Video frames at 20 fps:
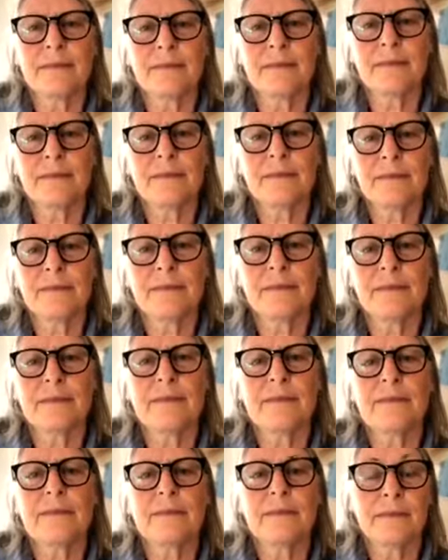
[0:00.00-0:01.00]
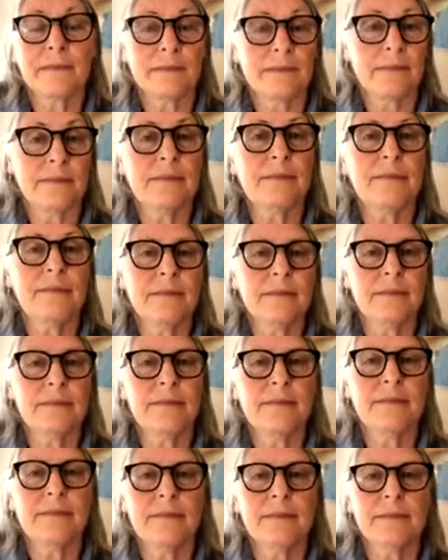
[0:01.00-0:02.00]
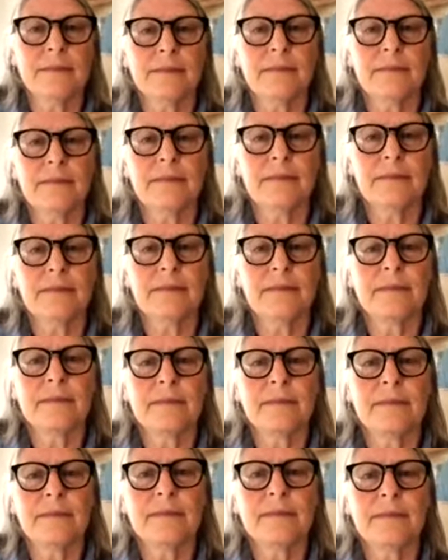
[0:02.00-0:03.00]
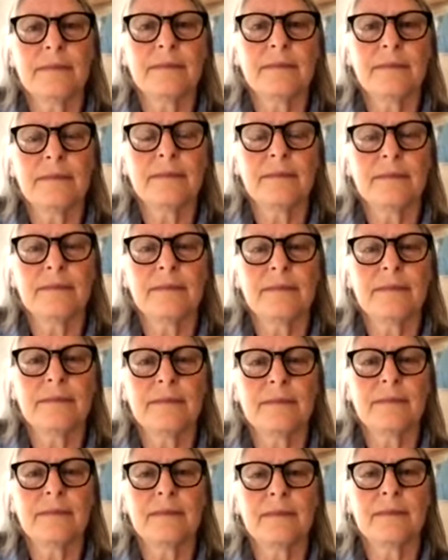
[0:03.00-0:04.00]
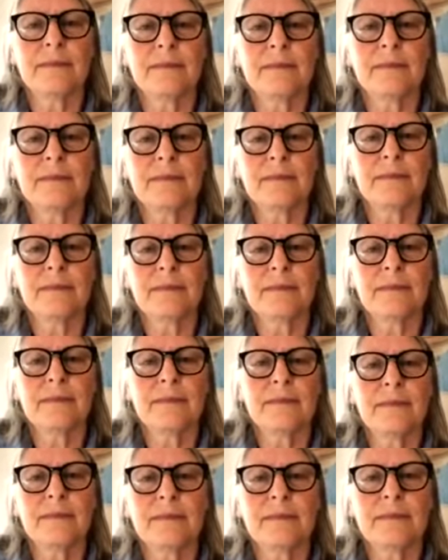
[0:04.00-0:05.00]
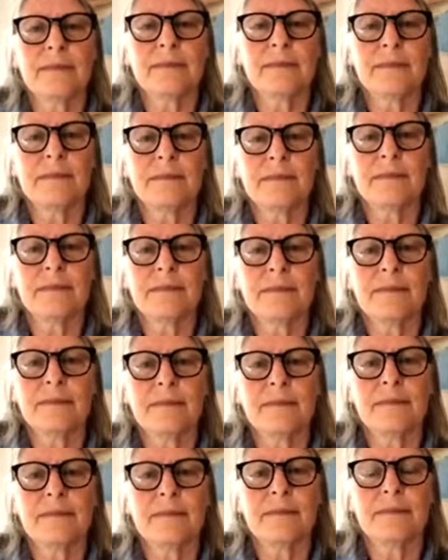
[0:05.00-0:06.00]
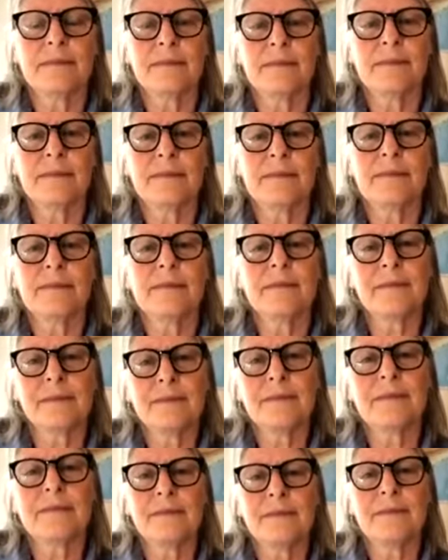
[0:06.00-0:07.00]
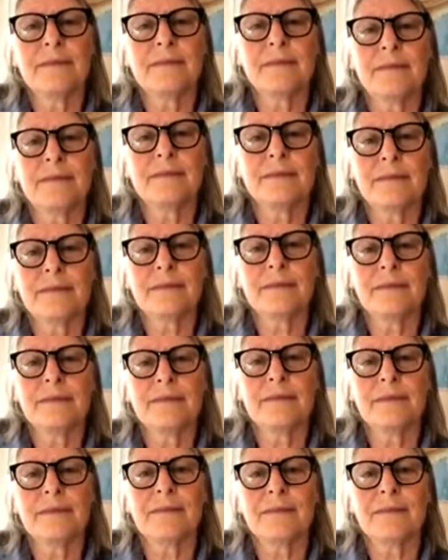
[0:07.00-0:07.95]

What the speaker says: (not speaking)